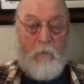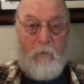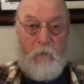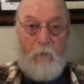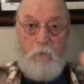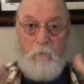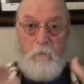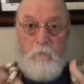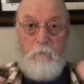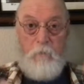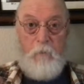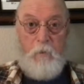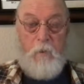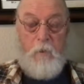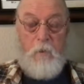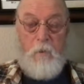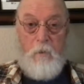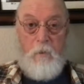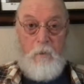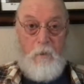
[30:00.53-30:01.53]
And
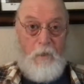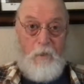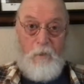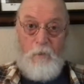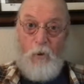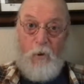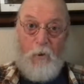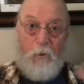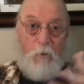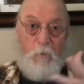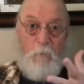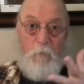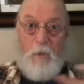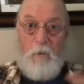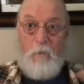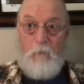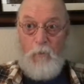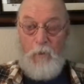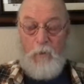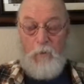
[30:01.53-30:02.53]
they can argue
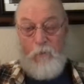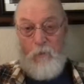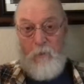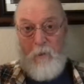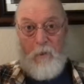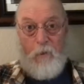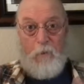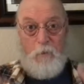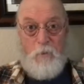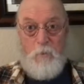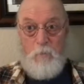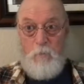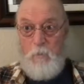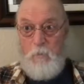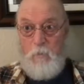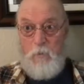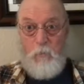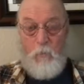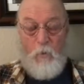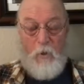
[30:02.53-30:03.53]
about whether or not a symptom
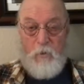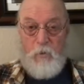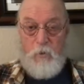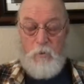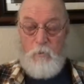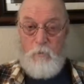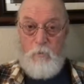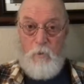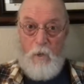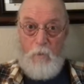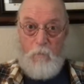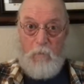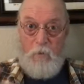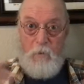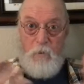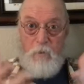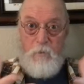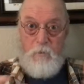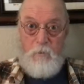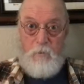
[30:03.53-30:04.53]
is present or not, but
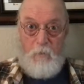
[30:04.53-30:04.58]
it